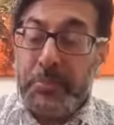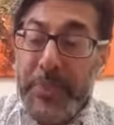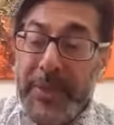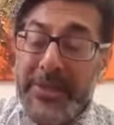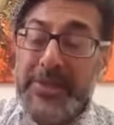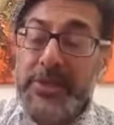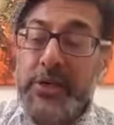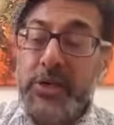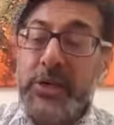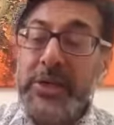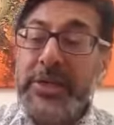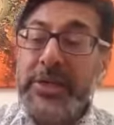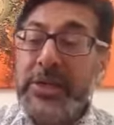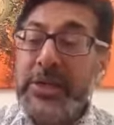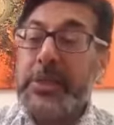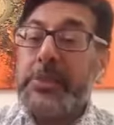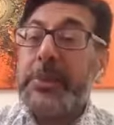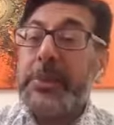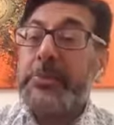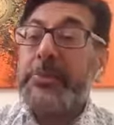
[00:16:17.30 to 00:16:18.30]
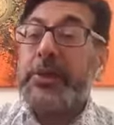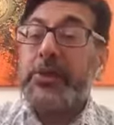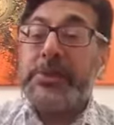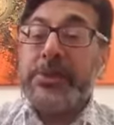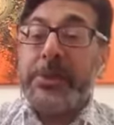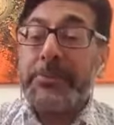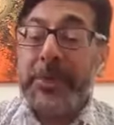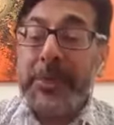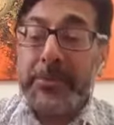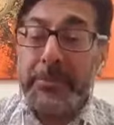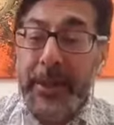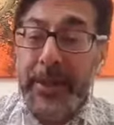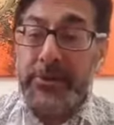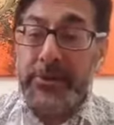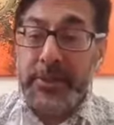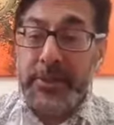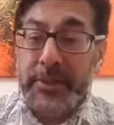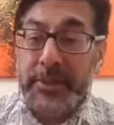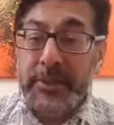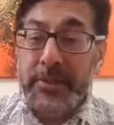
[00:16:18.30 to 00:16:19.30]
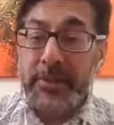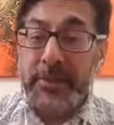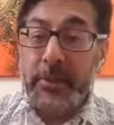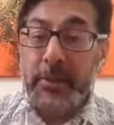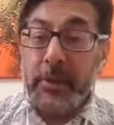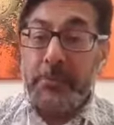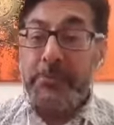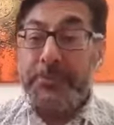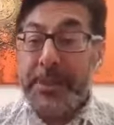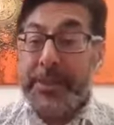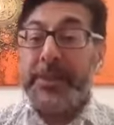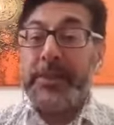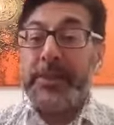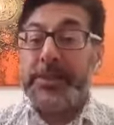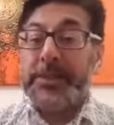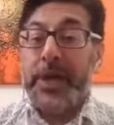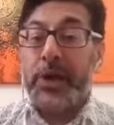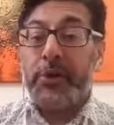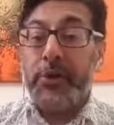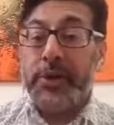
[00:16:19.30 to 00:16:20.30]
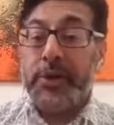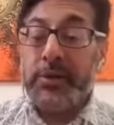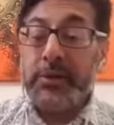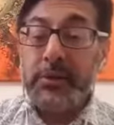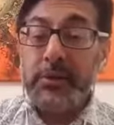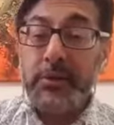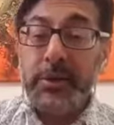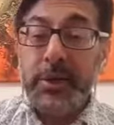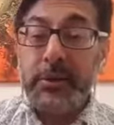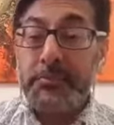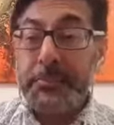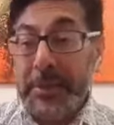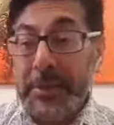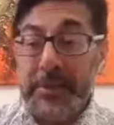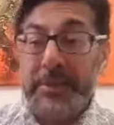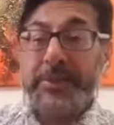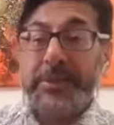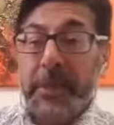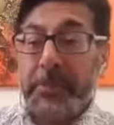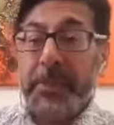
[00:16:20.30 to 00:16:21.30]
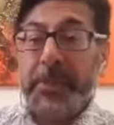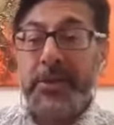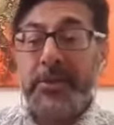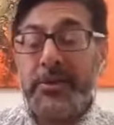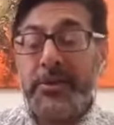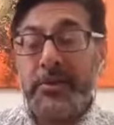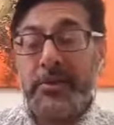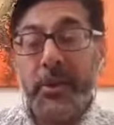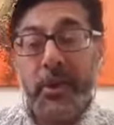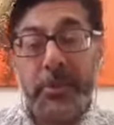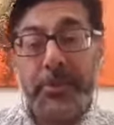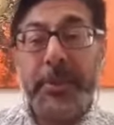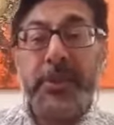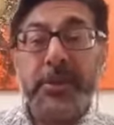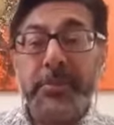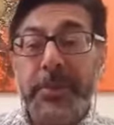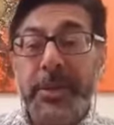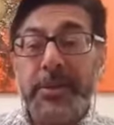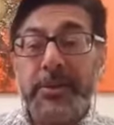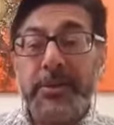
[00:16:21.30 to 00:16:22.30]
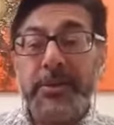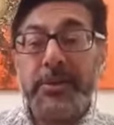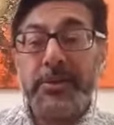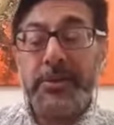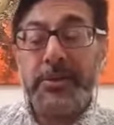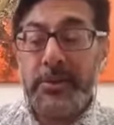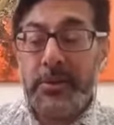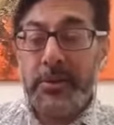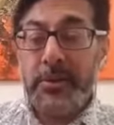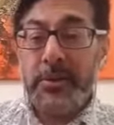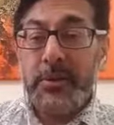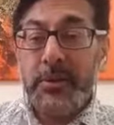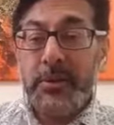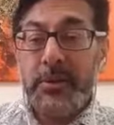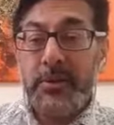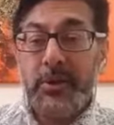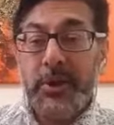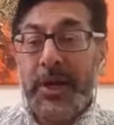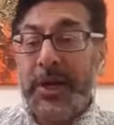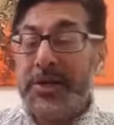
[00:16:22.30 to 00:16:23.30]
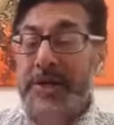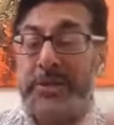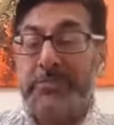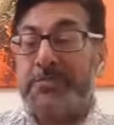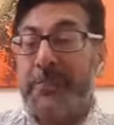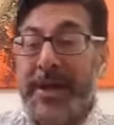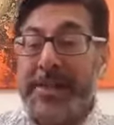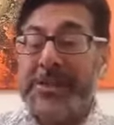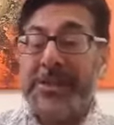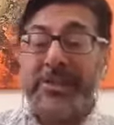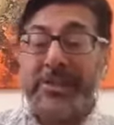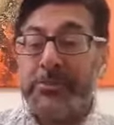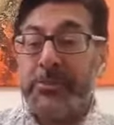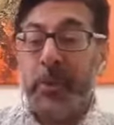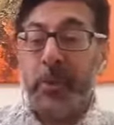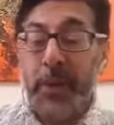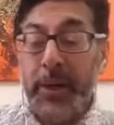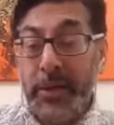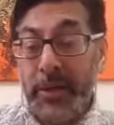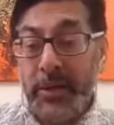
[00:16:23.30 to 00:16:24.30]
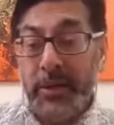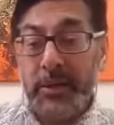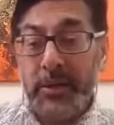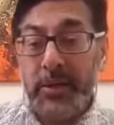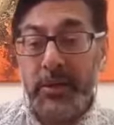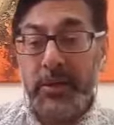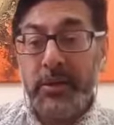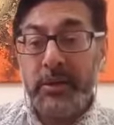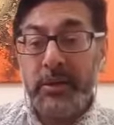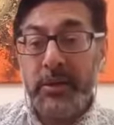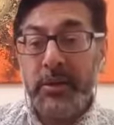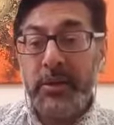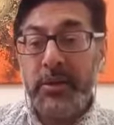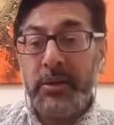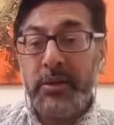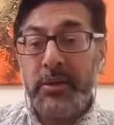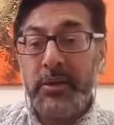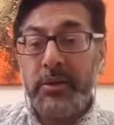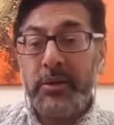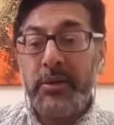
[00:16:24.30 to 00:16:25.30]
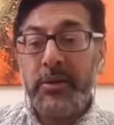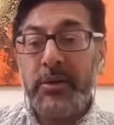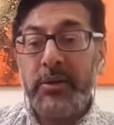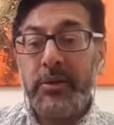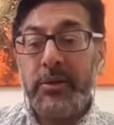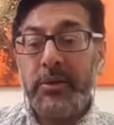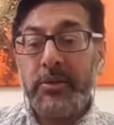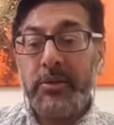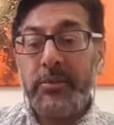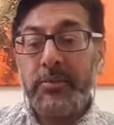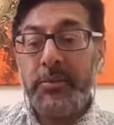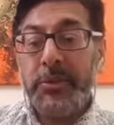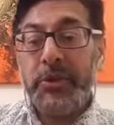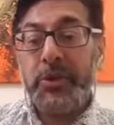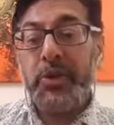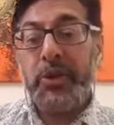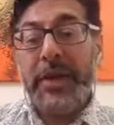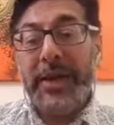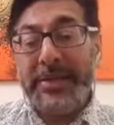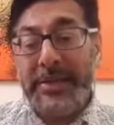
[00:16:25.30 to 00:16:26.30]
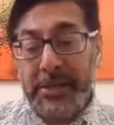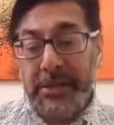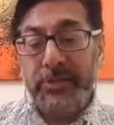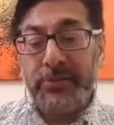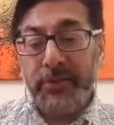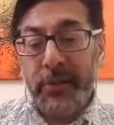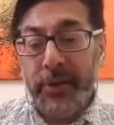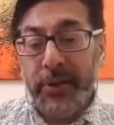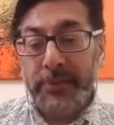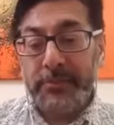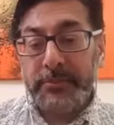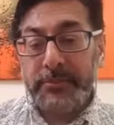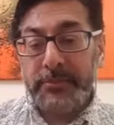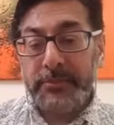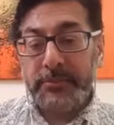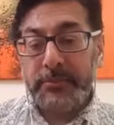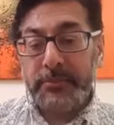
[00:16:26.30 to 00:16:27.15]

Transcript: But you need to be able to do something about it. You know, bills are real. You know, bills come in, you've got to pay your bills. You can't just magic them away, but you've got to identify it.